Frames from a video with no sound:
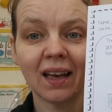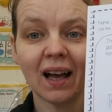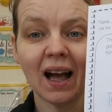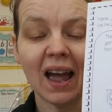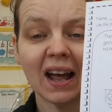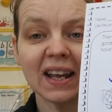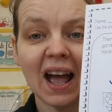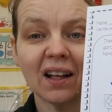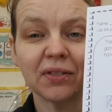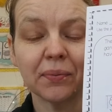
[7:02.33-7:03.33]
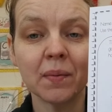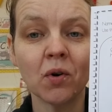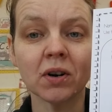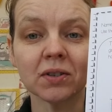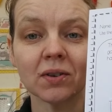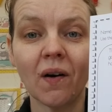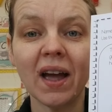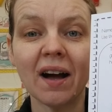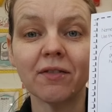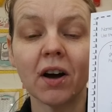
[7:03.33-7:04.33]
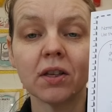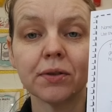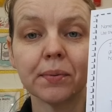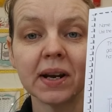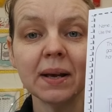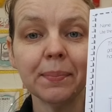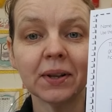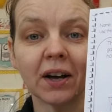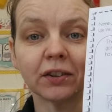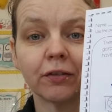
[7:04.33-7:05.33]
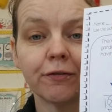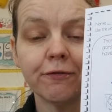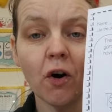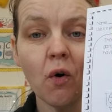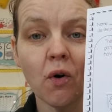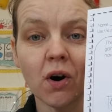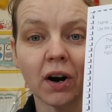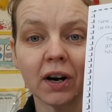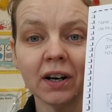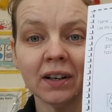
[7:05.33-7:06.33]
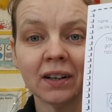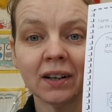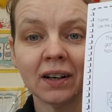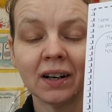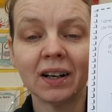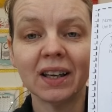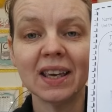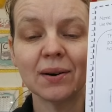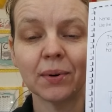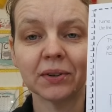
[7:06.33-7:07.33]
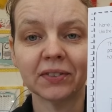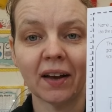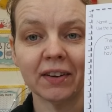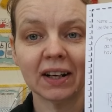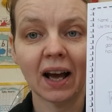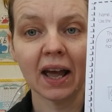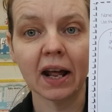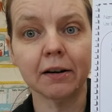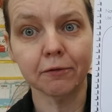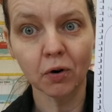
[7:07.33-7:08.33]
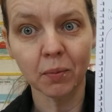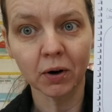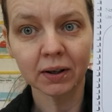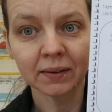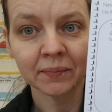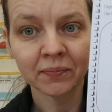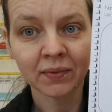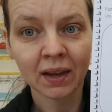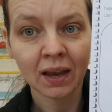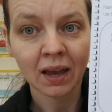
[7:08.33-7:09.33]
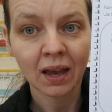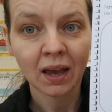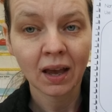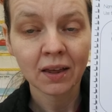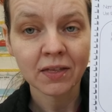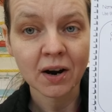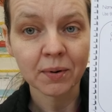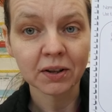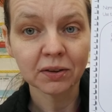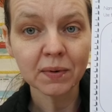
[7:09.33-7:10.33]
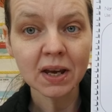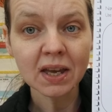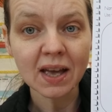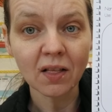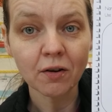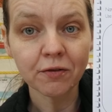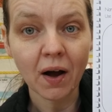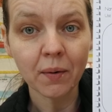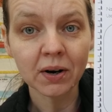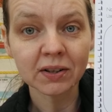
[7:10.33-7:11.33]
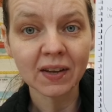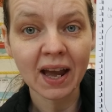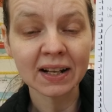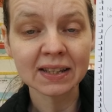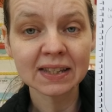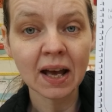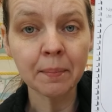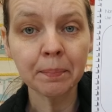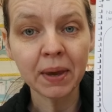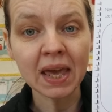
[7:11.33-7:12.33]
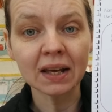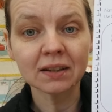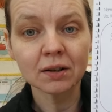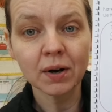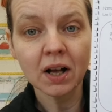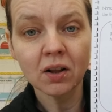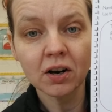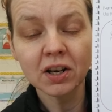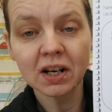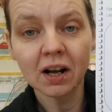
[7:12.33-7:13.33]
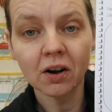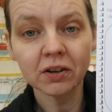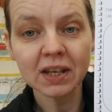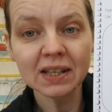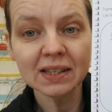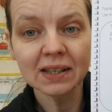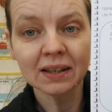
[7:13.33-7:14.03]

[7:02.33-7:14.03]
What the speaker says: I had to add 3 more, so now I have 3 plus 4 equals 7. I added 4 more. There were 3 yellow flowers and some pink. So what color are you going to color these?